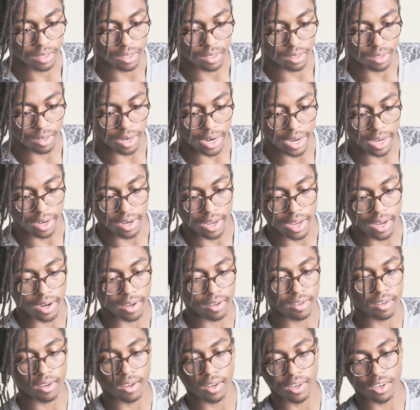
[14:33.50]
right? And I
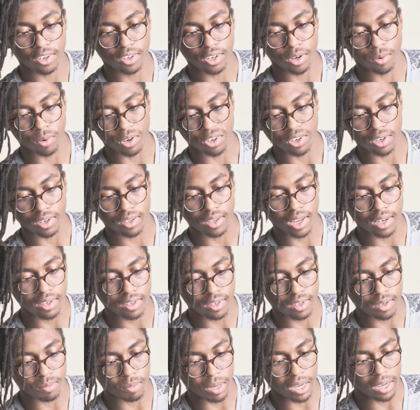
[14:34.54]
saw this shit when she sent
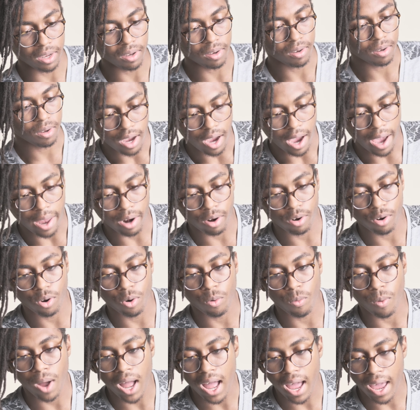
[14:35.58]
it to me. I don't know
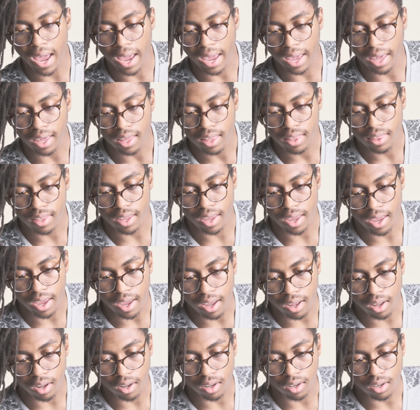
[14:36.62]
why the
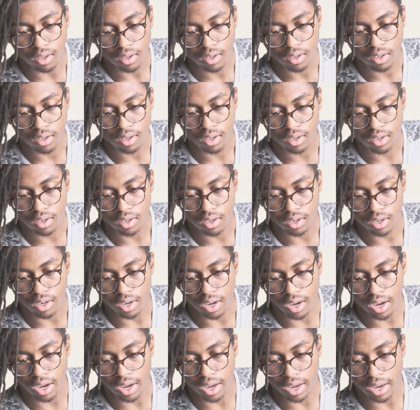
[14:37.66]
hell
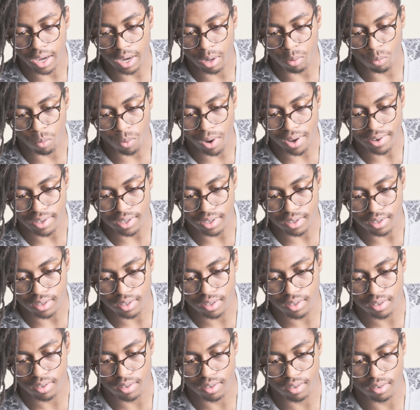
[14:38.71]
it
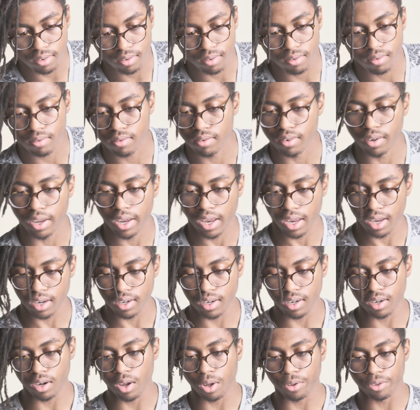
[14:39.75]

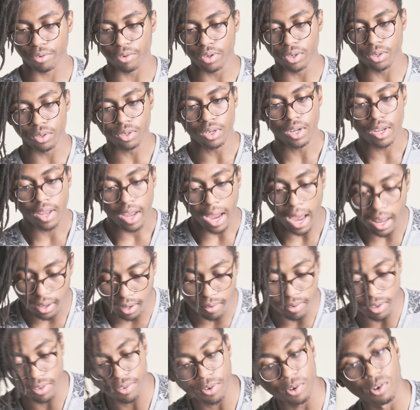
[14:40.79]
didn't go through. I
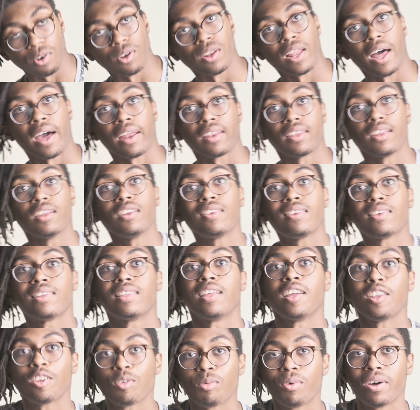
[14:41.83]
love this photo a lot.
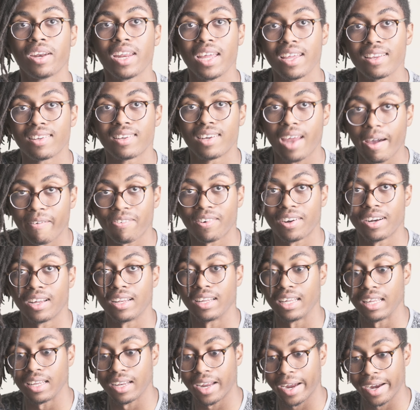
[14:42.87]
This one is
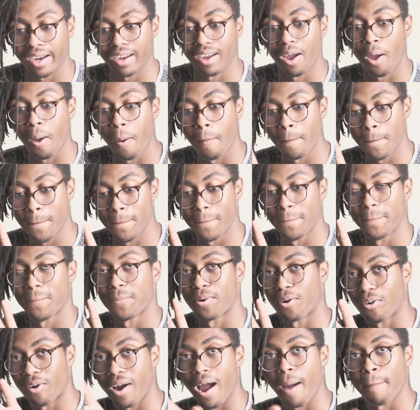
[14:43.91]
definitely like
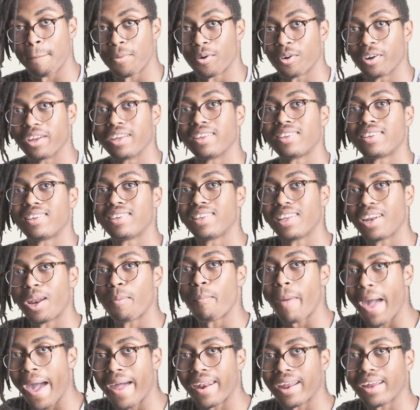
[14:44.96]
proper, is
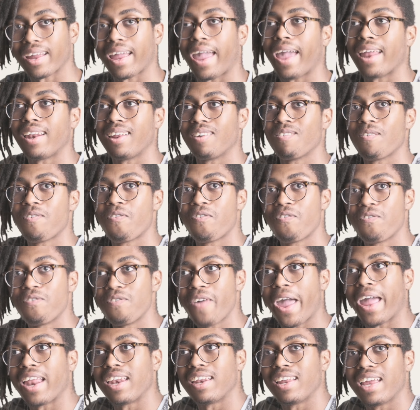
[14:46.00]
cinematic,
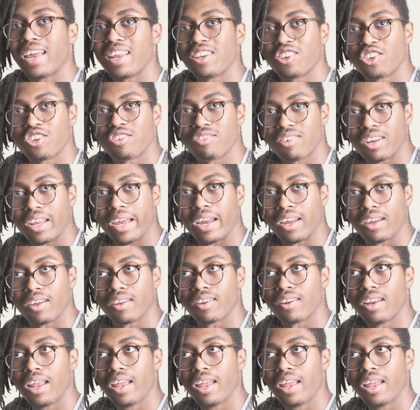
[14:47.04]
and it's like